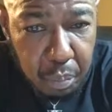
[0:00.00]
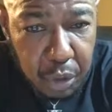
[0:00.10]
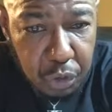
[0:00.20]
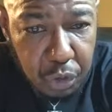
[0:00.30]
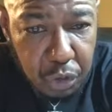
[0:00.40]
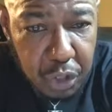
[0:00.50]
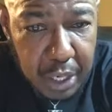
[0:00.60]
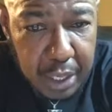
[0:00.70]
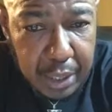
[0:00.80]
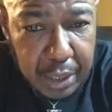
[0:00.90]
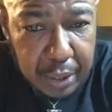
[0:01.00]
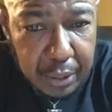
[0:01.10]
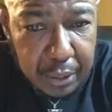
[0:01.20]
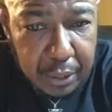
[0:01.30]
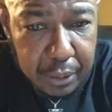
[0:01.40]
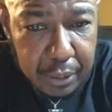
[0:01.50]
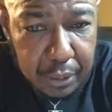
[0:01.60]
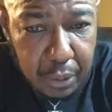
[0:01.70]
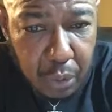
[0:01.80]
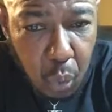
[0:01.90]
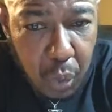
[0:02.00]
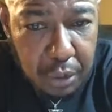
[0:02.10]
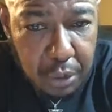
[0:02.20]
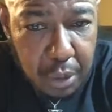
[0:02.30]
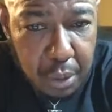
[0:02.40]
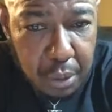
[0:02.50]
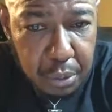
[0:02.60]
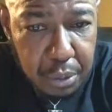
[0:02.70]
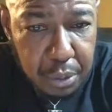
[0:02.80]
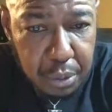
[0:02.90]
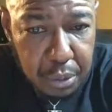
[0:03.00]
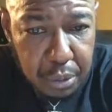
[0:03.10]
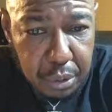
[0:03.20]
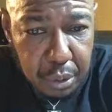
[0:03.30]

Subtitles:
Mr. Jaden on the West Coast.